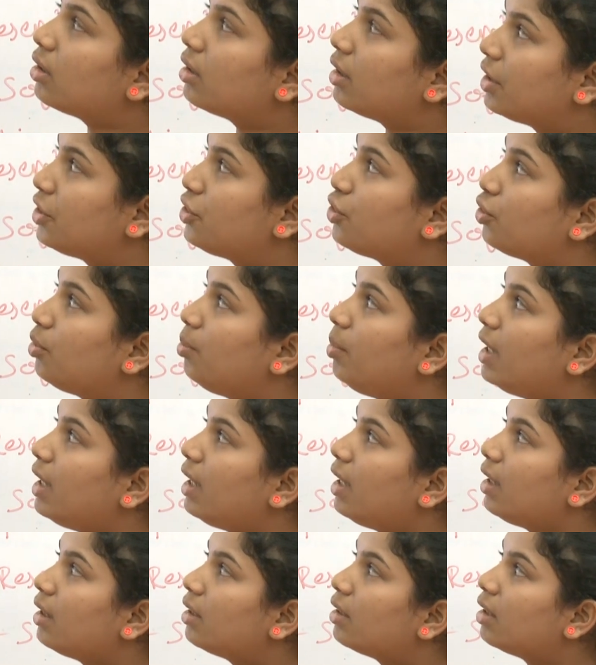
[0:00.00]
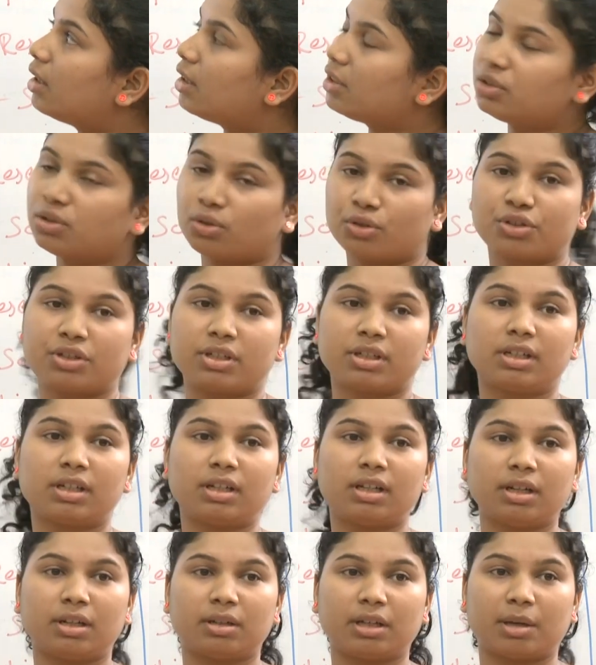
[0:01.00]
It should be a
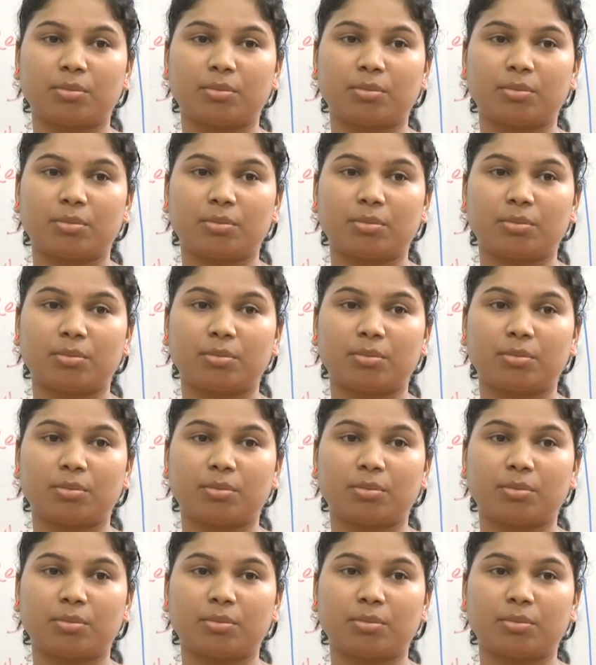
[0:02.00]
social